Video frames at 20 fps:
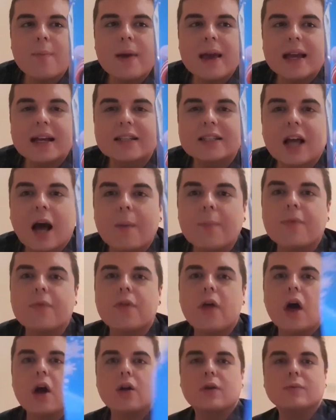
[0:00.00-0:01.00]
I picked
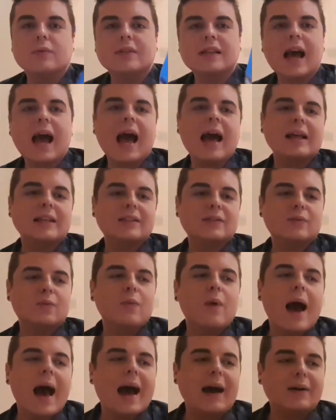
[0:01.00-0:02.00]
up those as
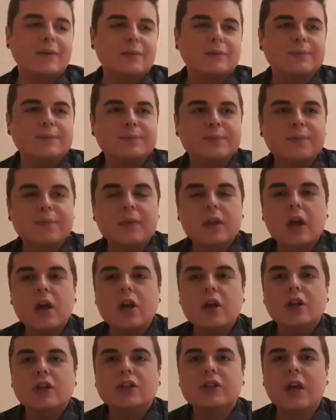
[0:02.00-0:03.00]
well.
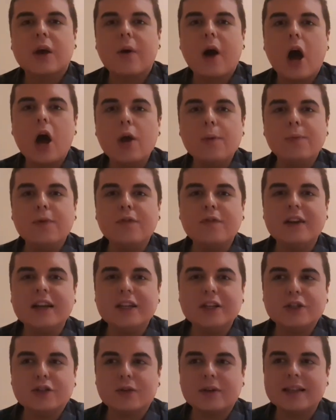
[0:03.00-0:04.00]
So I hope you
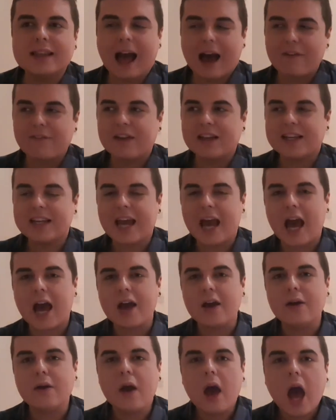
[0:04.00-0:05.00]
really enjoyed that
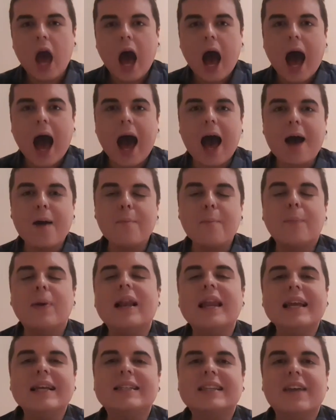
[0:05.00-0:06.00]
video.
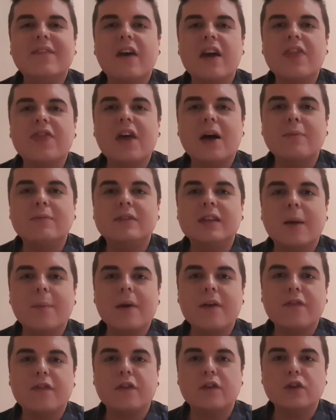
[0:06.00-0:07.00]
Please give it a thumbs
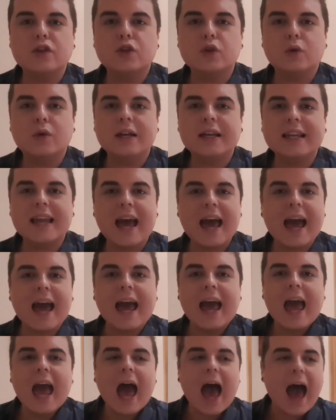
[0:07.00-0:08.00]
up if you enjoyed
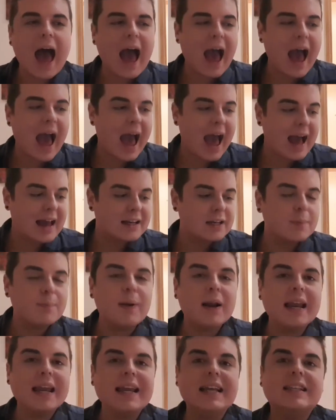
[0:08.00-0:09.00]
it. And
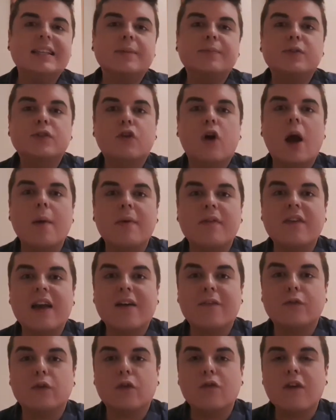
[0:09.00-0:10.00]
please subscribe if you
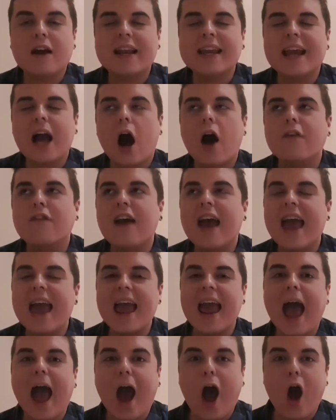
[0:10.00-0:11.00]
haven't already. I've
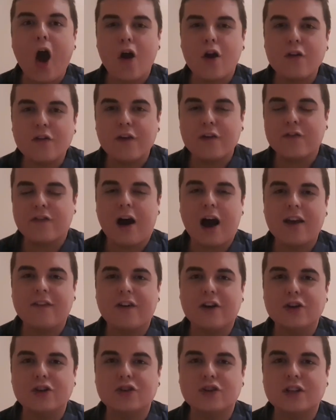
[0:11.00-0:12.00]
hit over
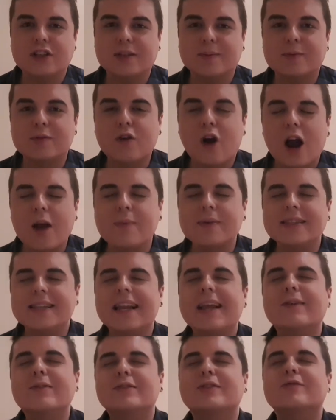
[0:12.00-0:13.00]
500
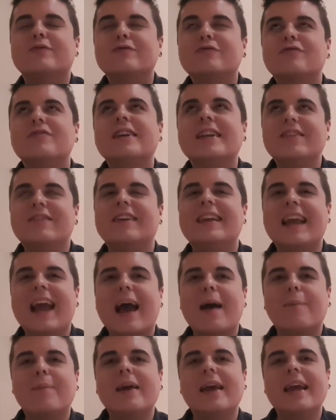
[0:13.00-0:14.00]
subscribers now, so I'm really, really
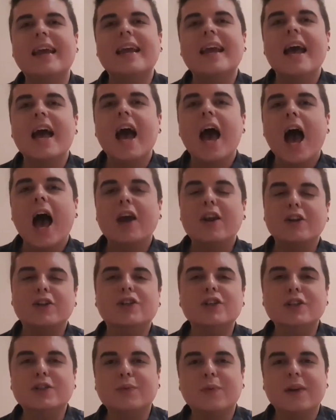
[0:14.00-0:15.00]
happy. And I
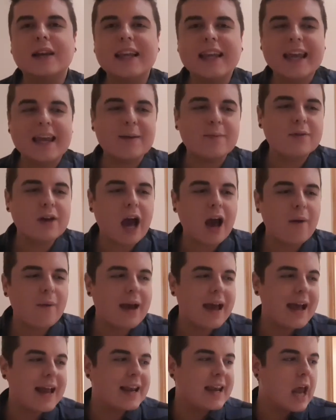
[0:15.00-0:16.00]
just want to keep
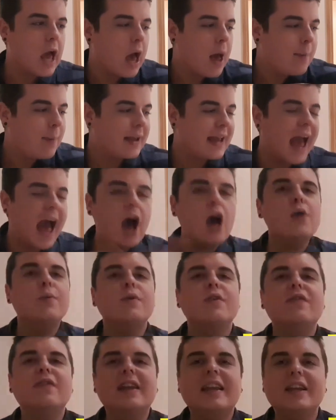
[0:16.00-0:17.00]
going. But yeah, I
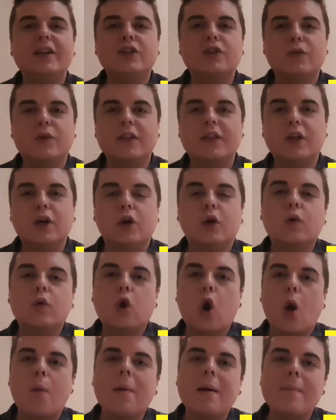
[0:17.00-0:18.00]
hope you really enjoyed the haul.
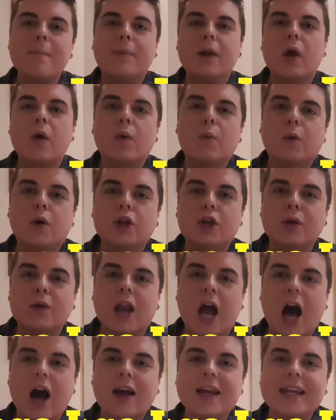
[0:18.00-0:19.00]
Comment below on what you
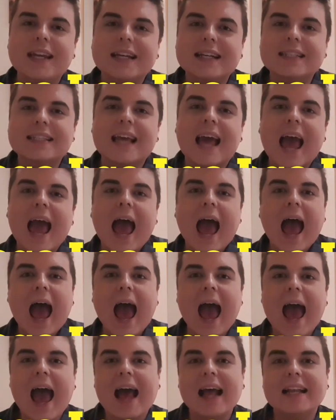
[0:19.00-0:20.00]
liked.
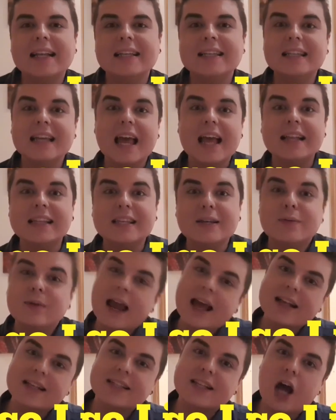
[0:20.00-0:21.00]
And until
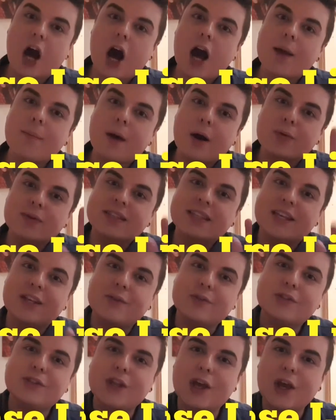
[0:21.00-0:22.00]
next time, I'll see
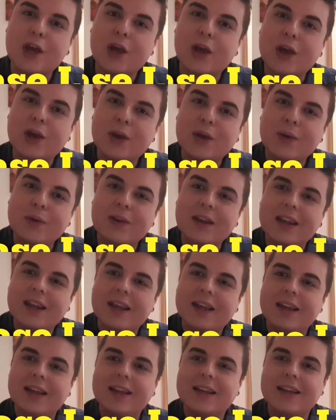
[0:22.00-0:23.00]
you soon.